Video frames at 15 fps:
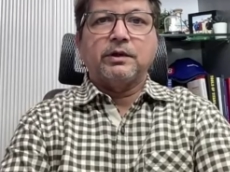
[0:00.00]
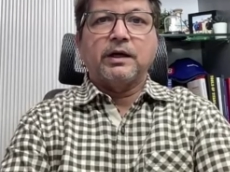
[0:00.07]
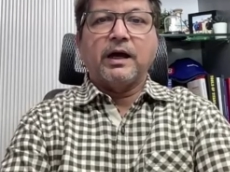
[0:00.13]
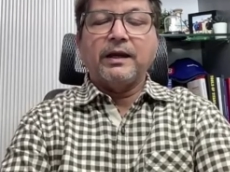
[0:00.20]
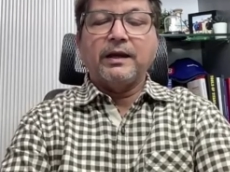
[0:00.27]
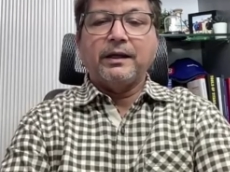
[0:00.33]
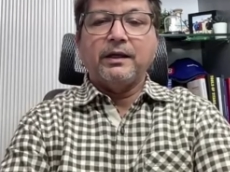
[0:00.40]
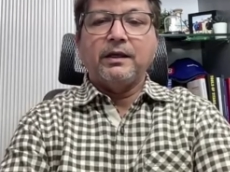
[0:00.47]

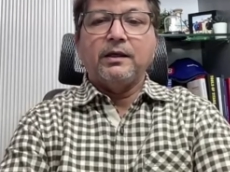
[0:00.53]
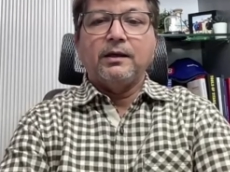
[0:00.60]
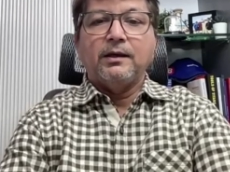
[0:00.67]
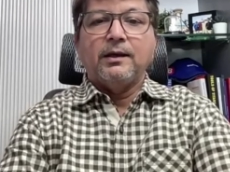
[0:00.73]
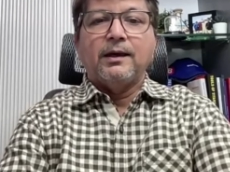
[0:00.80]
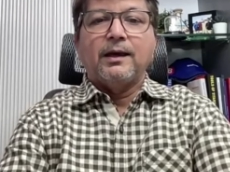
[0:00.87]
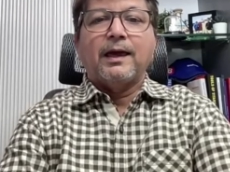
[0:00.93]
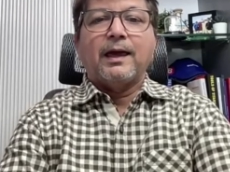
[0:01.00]
IT,
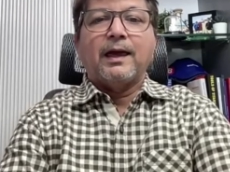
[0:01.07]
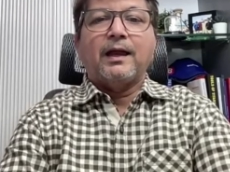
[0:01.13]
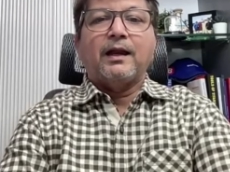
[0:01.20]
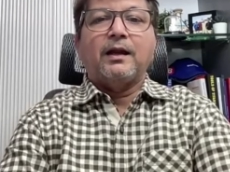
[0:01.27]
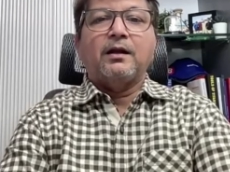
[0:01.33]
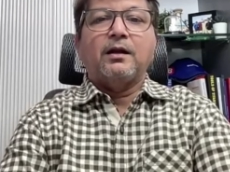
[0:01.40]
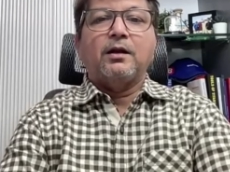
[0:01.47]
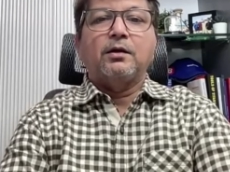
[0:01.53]

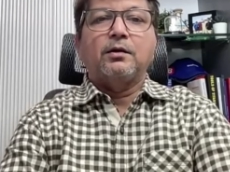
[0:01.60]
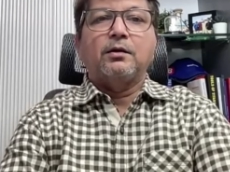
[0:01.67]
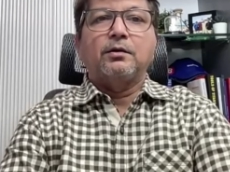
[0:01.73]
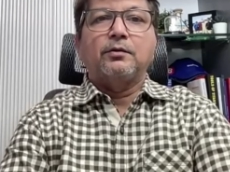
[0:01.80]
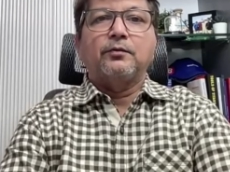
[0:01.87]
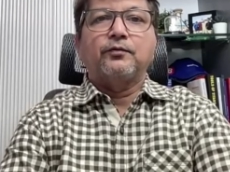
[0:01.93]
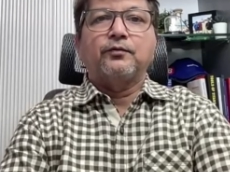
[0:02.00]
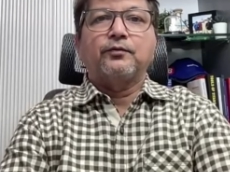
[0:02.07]
and
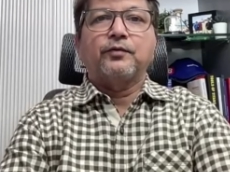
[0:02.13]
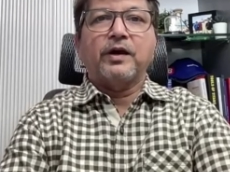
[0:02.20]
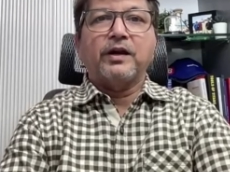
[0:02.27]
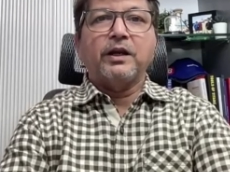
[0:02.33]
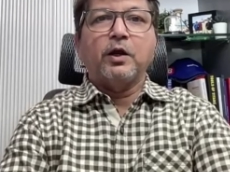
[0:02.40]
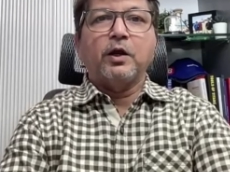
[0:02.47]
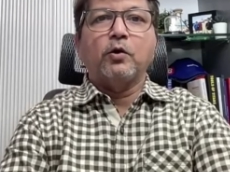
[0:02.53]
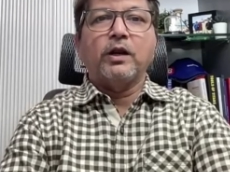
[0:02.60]

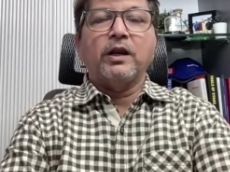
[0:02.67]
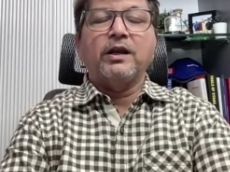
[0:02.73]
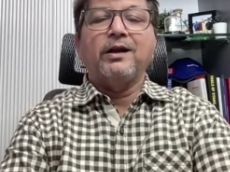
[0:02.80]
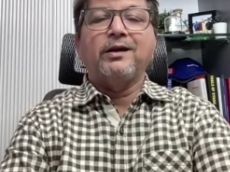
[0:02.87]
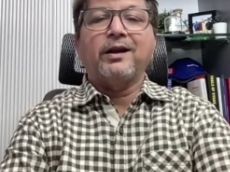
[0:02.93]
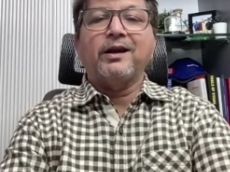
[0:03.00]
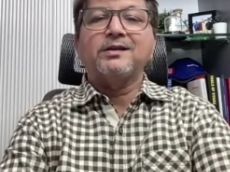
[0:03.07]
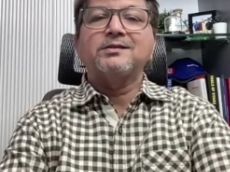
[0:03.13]
finding out
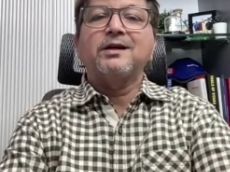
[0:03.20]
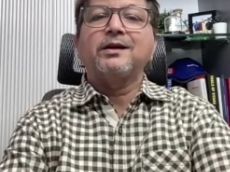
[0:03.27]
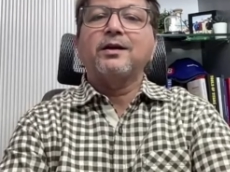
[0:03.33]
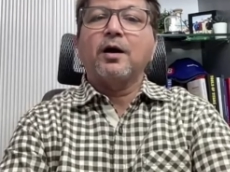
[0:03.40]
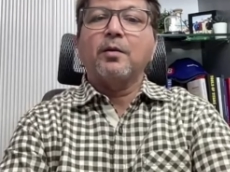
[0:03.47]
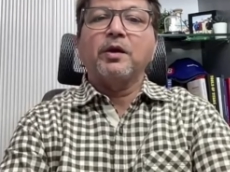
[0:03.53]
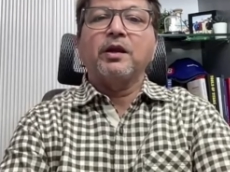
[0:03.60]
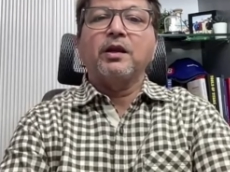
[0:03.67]
any threats that
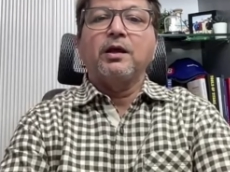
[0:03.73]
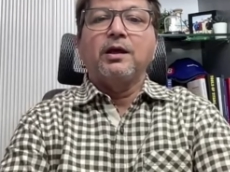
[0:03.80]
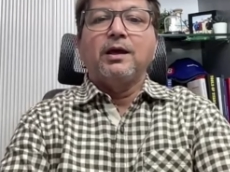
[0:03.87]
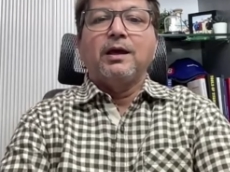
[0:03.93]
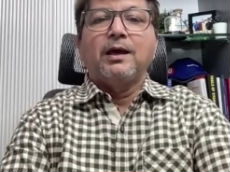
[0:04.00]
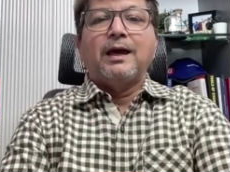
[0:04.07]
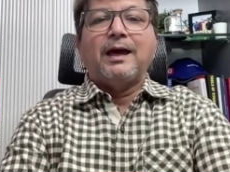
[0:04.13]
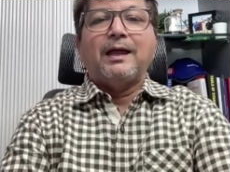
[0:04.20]
come in,
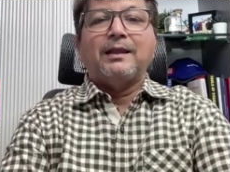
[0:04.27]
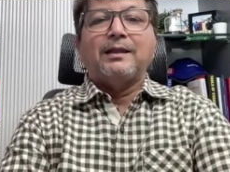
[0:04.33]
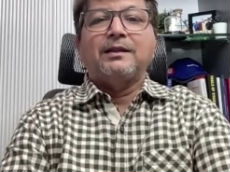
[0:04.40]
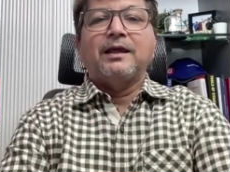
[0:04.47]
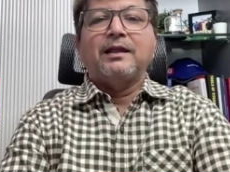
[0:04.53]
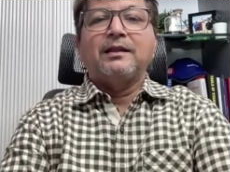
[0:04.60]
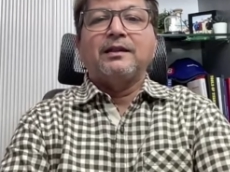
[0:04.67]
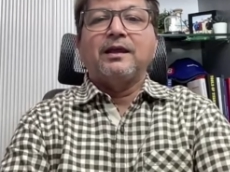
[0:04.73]
and
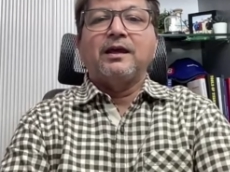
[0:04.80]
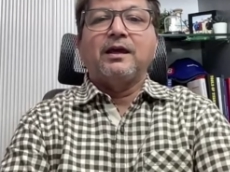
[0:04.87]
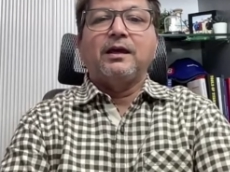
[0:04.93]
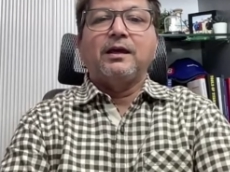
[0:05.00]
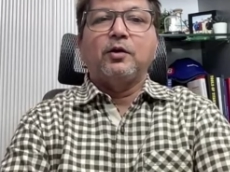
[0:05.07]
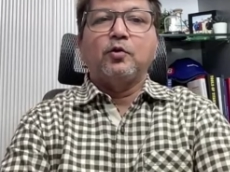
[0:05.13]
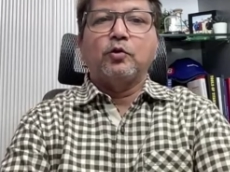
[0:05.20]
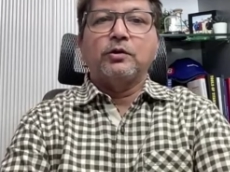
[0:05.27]
then
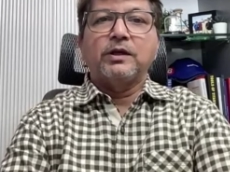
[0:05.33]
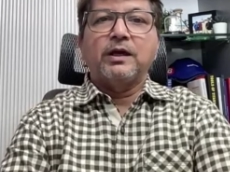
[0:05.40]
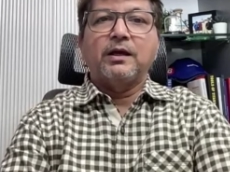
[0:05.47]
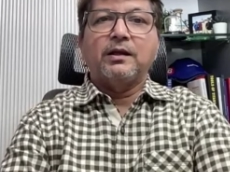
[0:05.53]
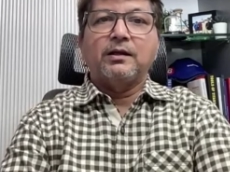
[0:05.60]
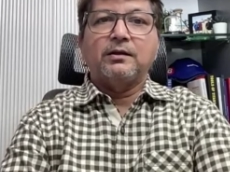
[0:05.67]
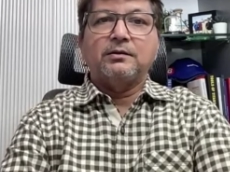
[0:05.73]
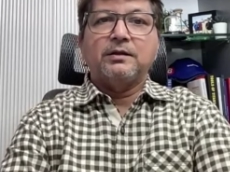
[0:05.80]
they
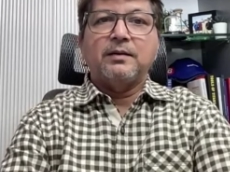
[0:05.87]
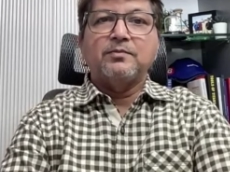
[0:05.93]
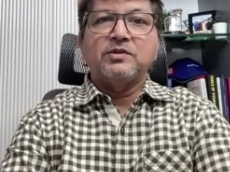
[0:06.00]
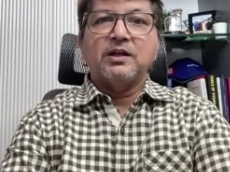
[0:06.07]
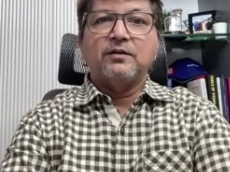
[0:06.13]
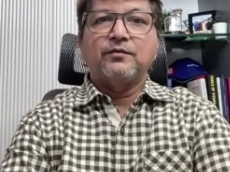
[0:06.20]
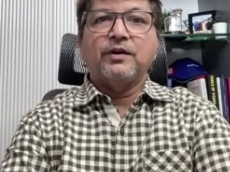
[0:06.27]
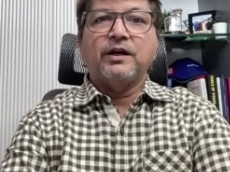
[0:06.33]

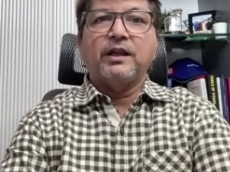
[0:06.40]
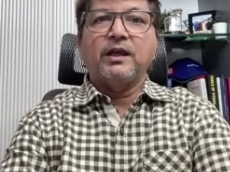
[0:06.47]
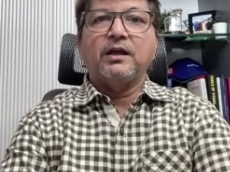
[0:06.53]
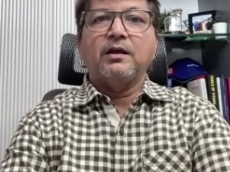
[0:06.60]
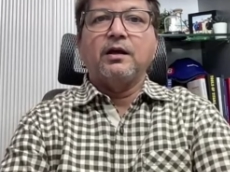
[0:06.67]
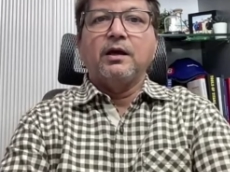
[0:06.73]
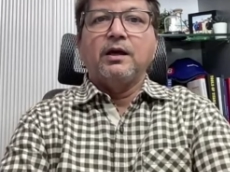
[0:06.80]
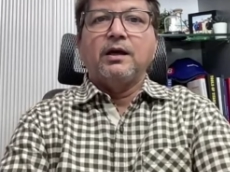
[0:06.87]
themselves
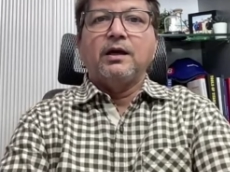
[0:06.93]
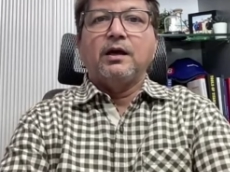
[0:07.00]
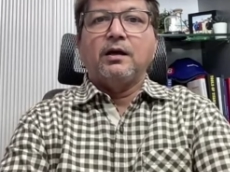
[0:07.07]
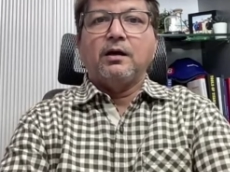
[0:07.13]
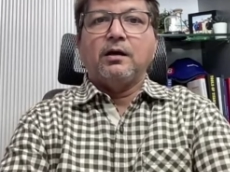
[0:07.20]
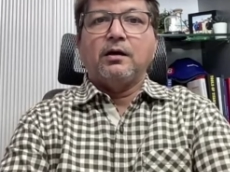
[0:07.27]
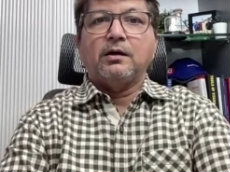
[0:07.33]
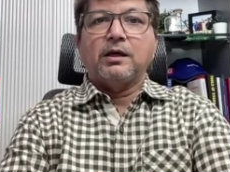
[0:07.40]
take
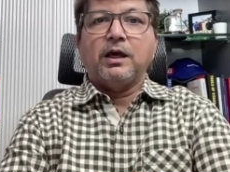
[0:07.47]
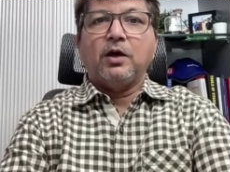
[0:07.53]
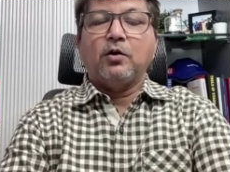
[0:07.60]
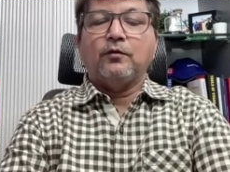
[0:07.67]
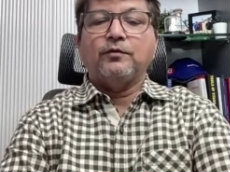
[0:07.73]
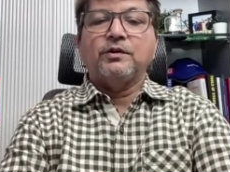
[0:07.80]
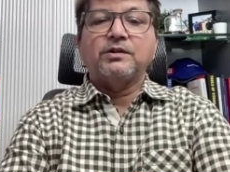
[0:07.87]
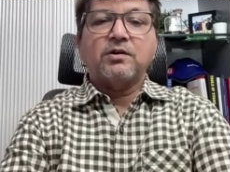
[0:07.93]
care
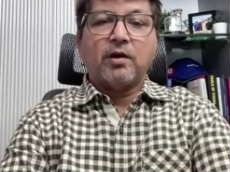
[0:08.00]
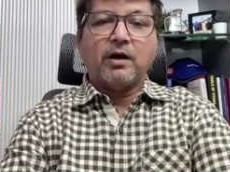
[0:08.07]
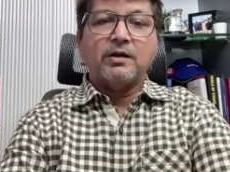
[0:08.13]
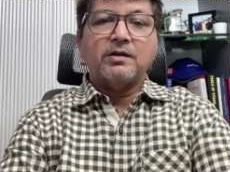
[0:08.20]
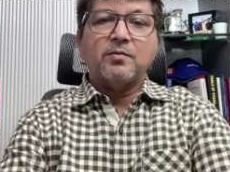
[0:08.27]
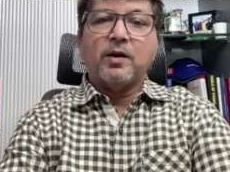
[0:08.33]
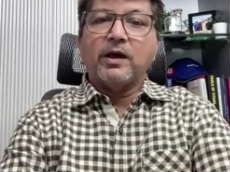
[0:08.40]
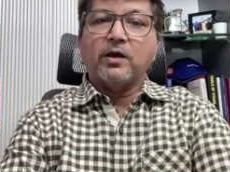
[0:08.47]
of these
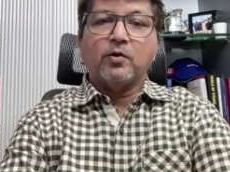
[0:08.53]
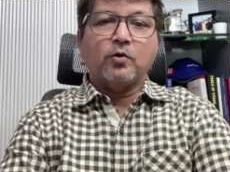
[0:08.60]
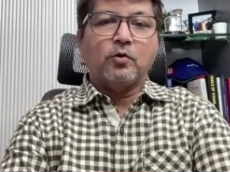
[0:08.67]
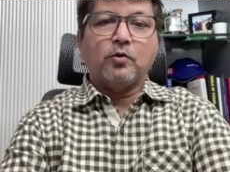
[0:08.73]
threats by